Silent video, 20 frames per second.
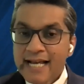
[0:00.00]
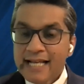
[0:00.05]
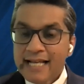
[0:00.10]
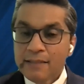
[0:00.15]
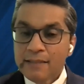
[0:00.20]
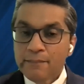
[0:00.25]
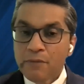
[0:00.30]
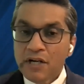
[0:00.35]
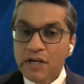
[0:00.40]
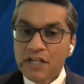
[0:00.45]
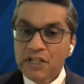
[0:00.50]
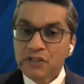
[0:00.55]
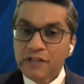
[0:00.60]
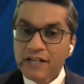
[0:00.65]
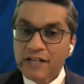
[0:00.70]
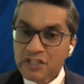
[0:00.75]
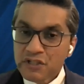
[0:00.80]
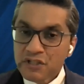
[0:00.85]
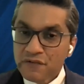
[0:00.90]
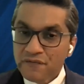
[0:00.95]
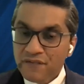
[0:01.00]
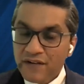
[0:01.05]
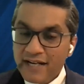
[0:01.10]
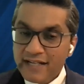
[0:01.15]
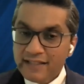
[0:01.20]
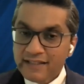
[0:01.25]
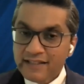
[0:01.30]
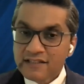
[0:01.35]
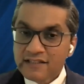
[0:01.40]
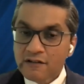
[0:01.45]
and the body tries to
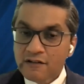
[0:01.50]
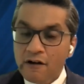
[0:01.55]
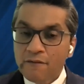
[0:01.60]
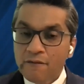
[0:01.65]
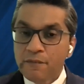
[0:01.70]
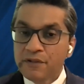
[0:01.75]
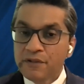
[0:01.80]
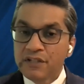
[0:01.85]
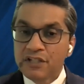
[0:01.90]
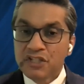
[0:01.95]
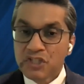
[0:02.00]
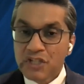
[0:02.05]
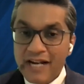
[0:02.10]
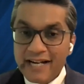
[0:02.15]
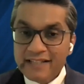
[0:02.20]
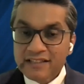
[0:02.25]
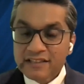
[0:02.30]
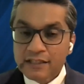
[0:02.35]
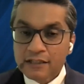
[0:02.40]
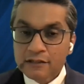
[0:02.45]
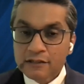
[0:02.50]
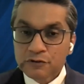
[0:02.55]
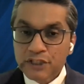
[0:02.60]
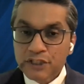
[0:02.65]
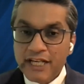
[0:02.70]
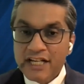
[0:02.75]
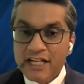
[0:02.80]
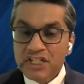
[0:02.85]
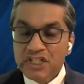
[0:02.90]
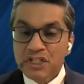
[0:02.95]
fight this off with the giant cell
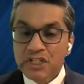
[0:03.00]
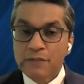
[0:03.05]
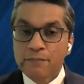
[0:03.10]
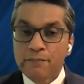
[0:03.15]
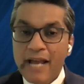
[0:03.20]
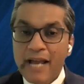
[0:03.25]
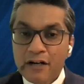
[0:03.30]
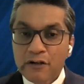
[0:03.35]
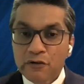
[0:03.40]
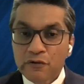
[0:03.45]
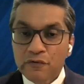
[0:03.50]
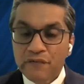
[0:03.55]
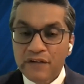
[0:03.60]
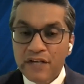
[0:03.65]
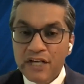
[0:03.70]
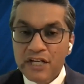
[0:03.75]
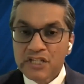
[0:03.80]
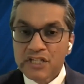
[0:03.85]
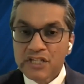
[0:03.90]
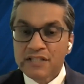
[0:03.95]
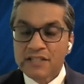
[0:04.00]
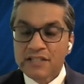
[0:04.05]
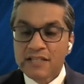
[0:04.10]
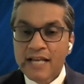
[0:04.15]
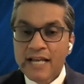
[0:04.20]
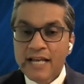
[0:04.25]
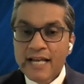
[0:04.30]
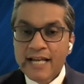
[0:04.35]
reaction, macrophages,